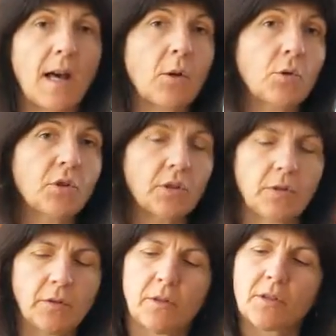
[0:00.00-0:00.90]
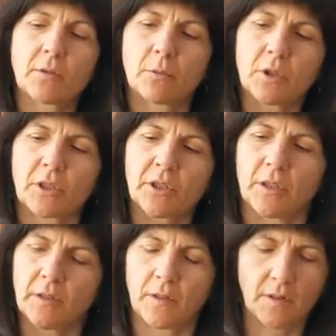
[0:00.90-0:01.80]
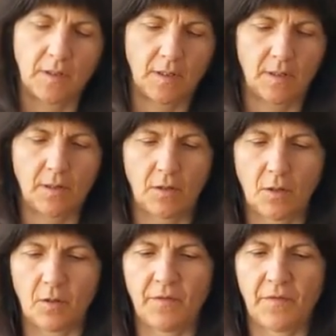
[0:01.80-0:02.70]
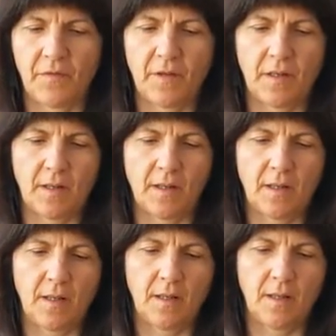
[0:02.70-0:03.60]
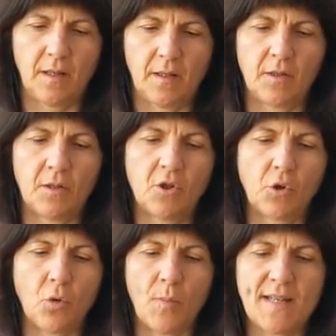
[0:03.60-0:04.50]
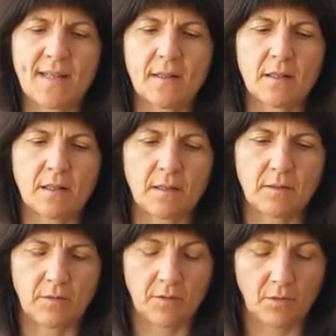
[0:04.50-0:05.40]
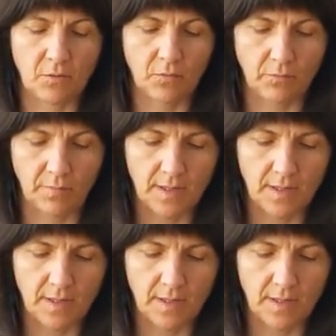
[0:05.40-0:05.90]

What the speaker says: A good squirt of the Dijon mustard. So